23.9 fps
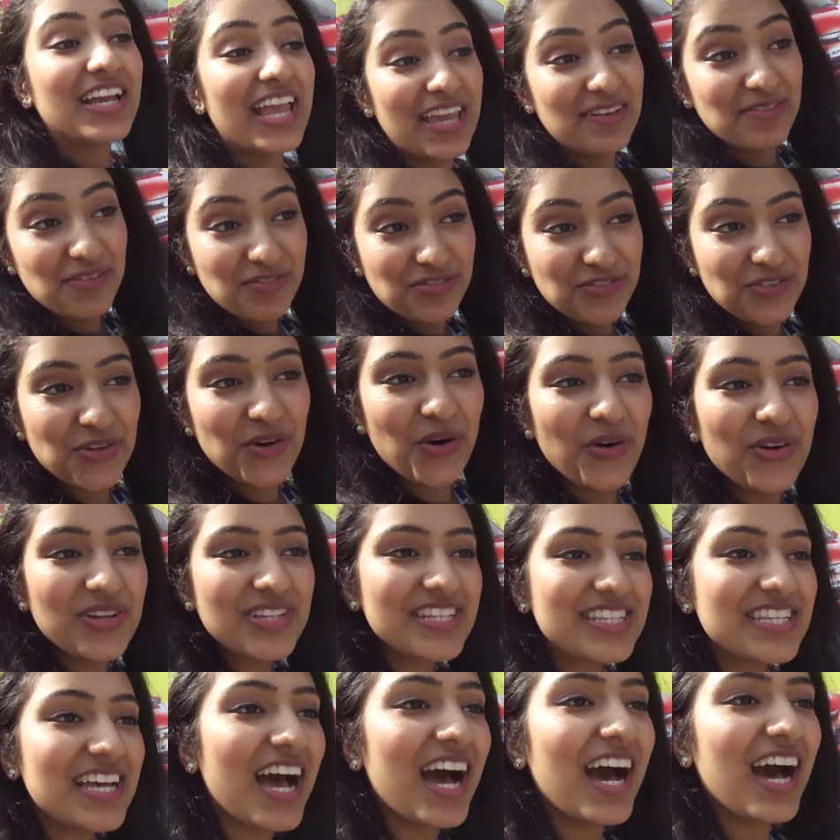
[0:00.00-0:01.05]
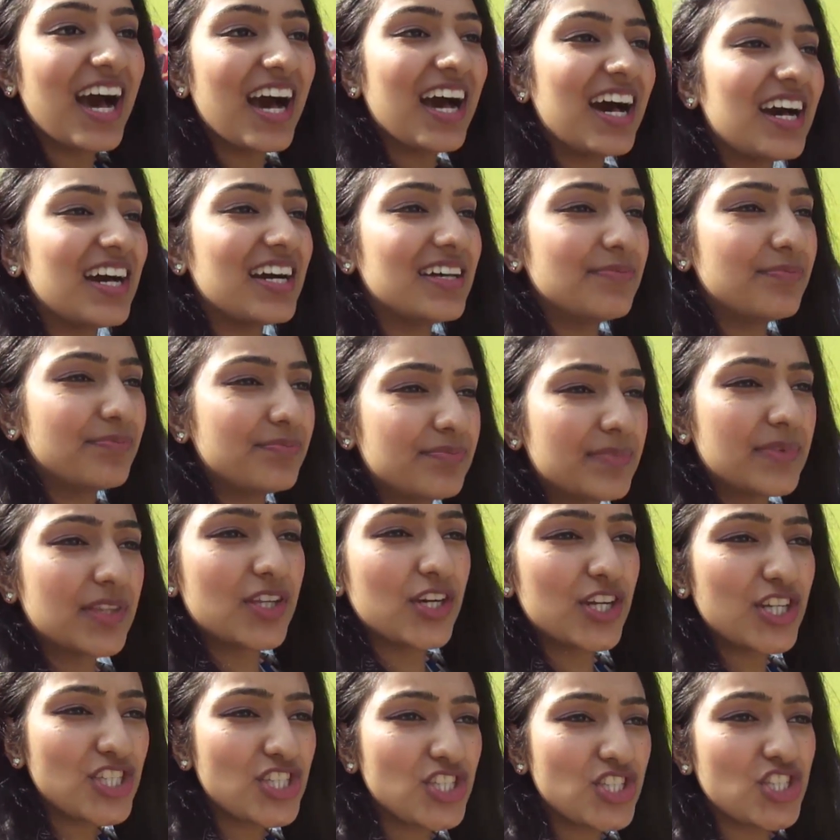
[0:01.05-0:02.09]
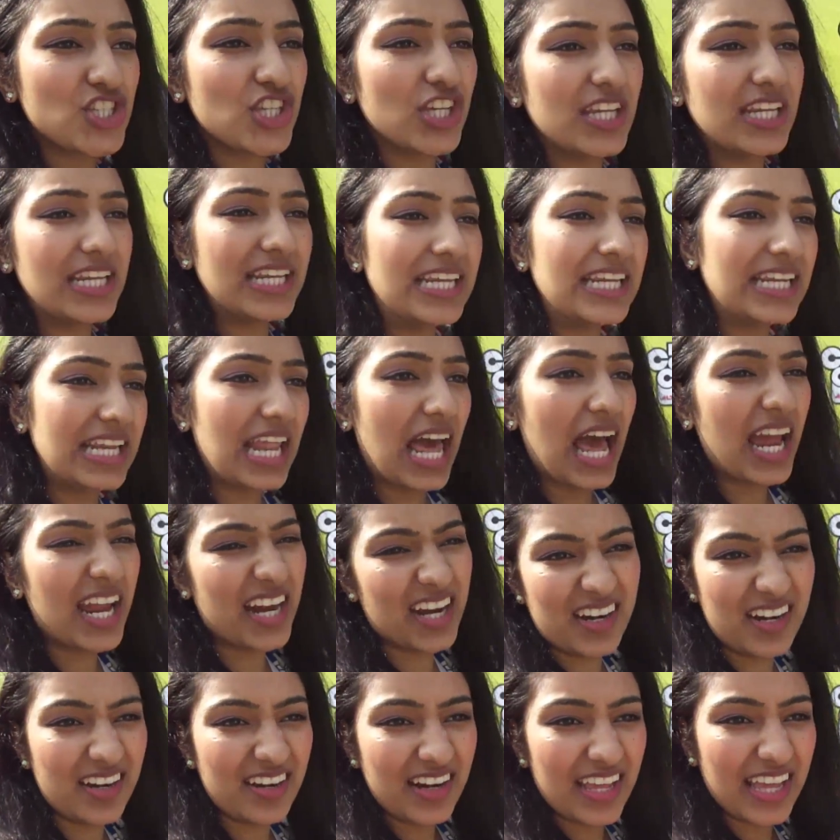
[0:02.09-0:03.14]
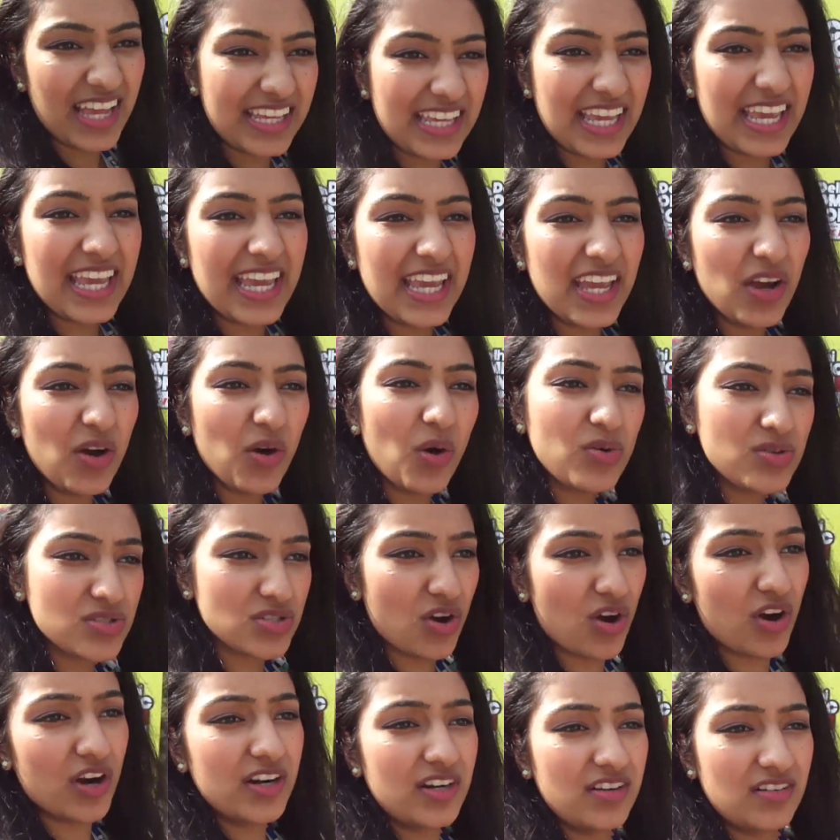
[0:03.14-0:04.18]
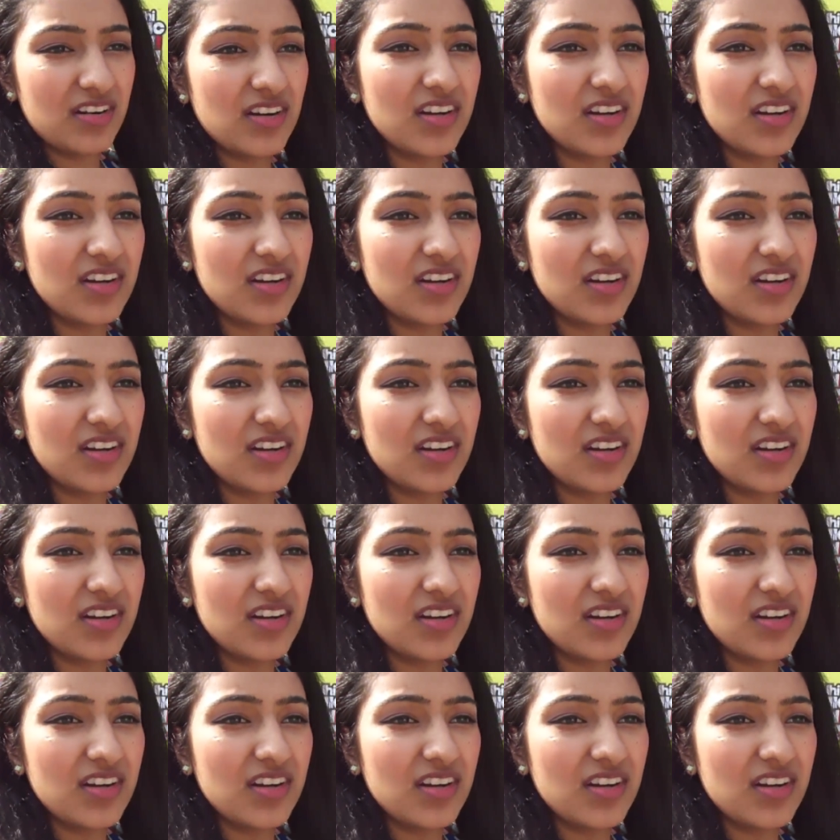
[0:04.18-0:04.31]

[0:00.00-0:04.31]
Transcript: Game of Thrones. Christian Nairn, aka Hodor,